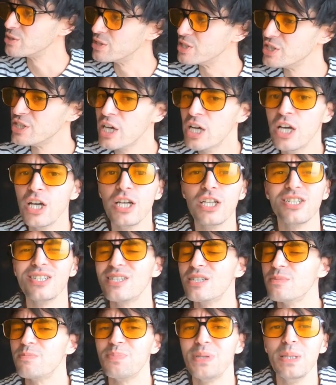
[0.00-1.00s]
to these?
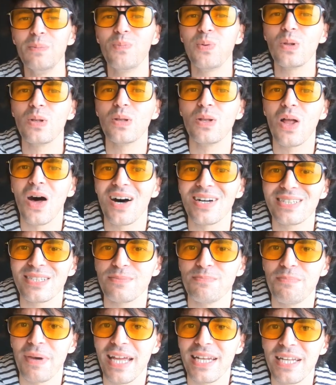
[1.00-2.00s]
People
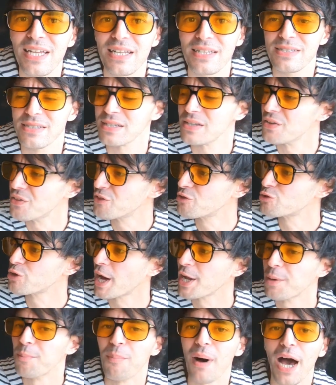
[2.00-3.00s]
lost many a teeth
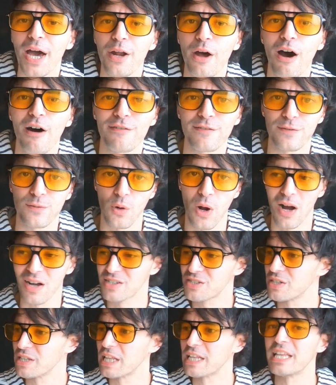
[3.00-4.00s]
trying to bite off
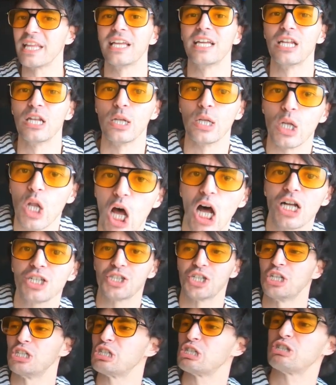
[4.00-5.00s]
rocks so that they could
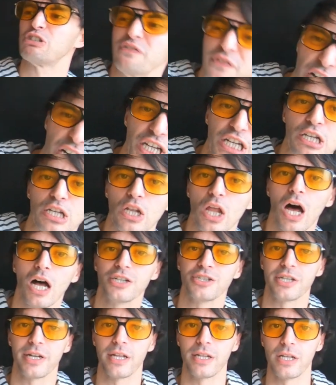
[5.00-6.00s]
lodge it. Just fucking
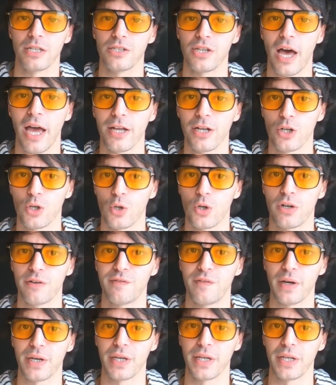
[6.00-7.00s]
lodge it at a tiger or
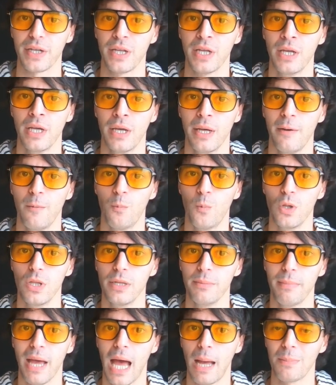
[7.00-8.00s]
a fucking
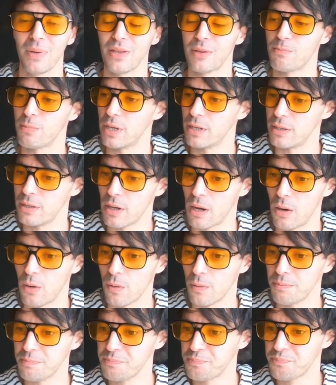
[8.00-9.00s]
woolly mammoth. But
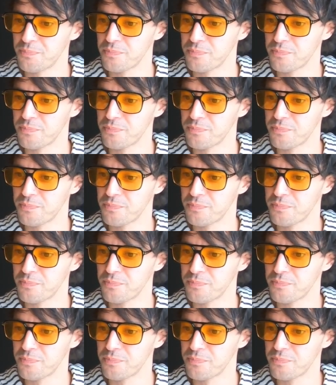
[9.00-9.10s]
no.